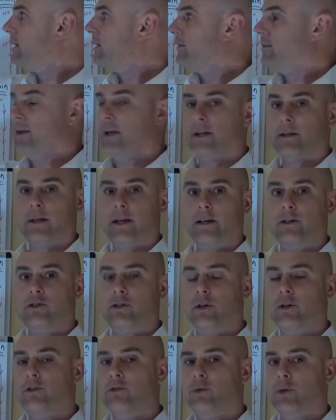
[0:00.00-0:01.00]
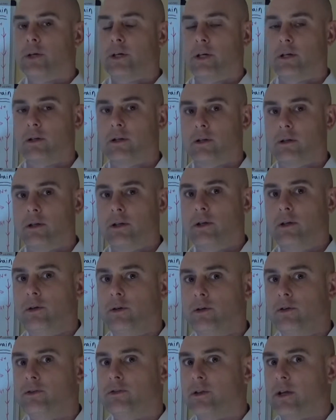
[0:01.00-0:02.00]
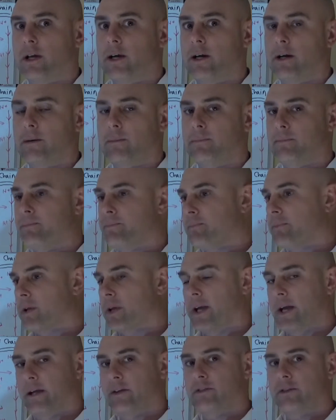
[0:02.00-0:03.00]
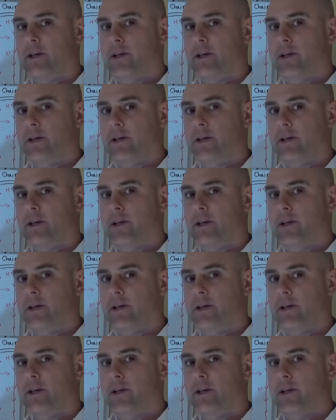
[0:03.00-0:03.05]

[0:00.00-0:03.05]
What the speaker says: The electrons we're going to use as